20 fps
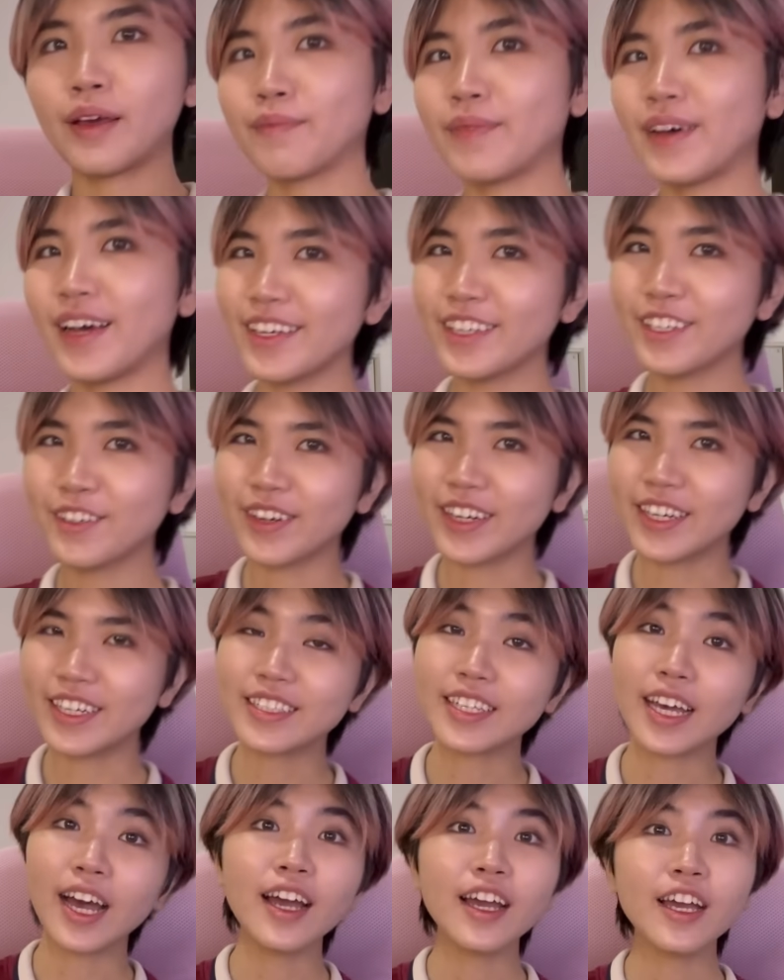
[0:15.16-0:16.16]
But anyways,
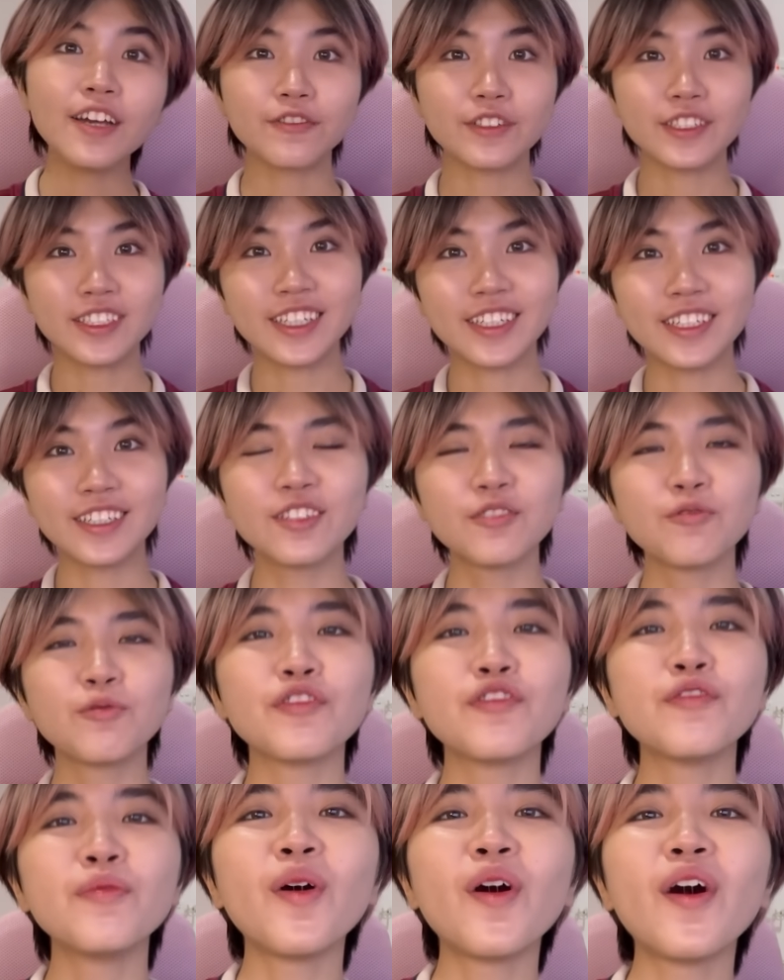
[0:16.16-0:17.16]
I have returned
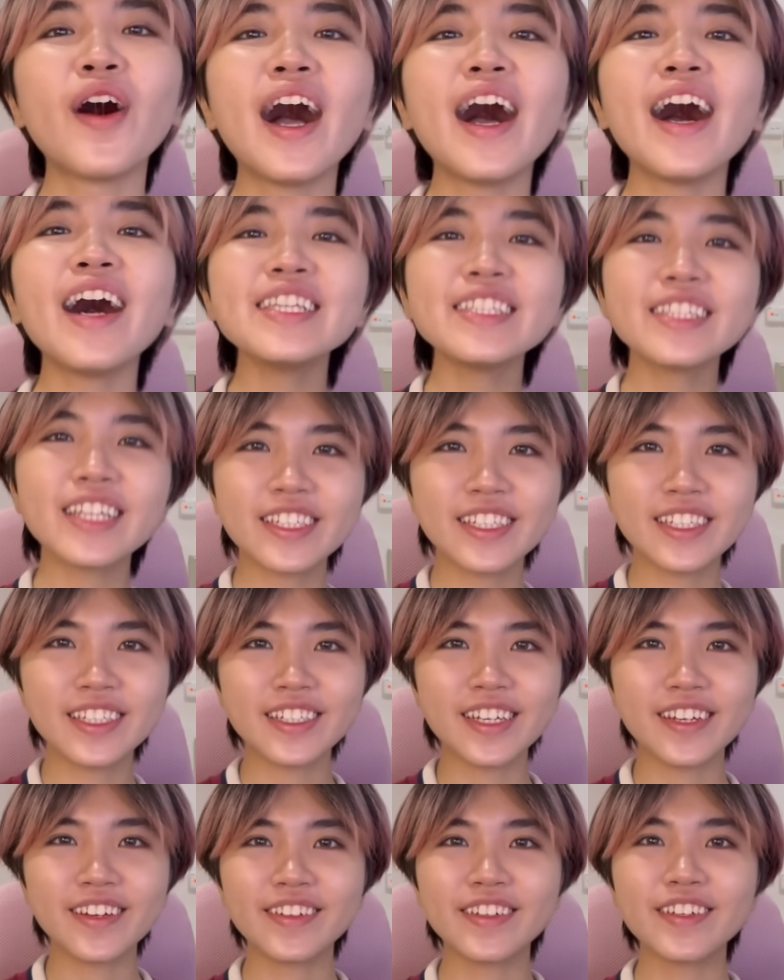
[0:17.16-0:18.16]
with more
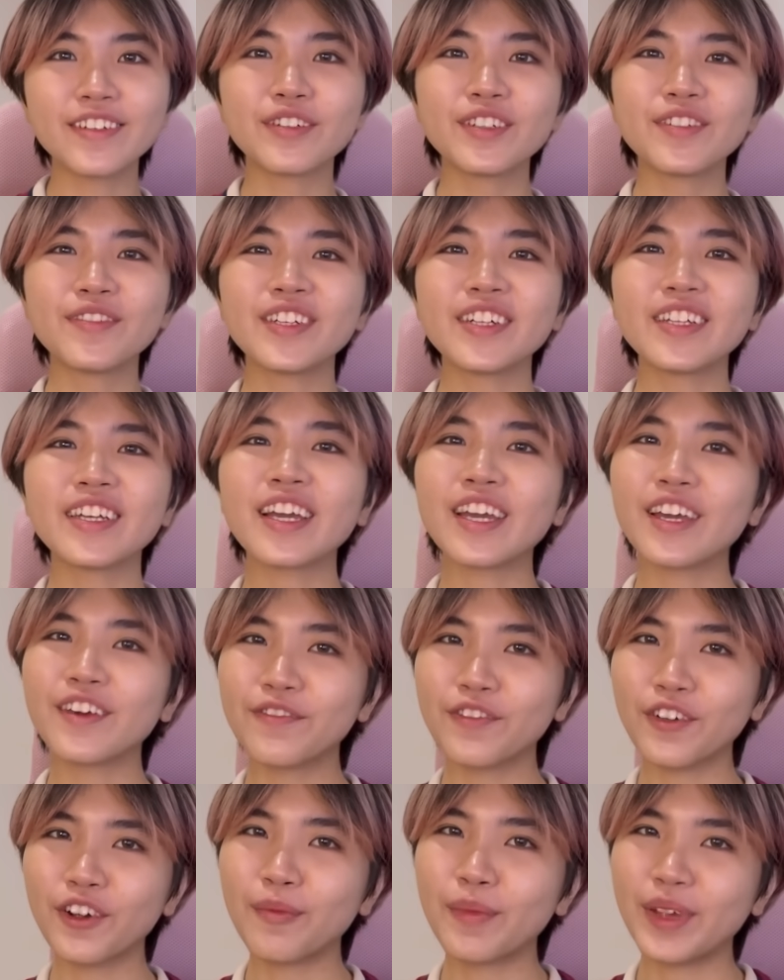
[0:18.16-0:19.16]
unnecessarily revealing
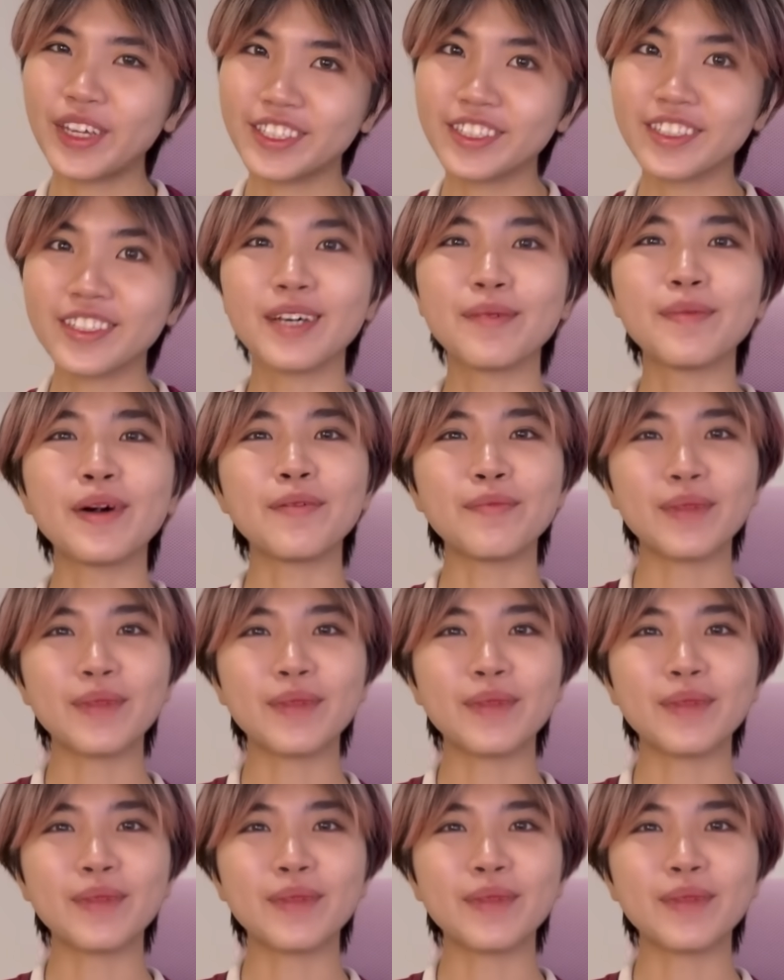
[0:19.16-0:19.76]
information about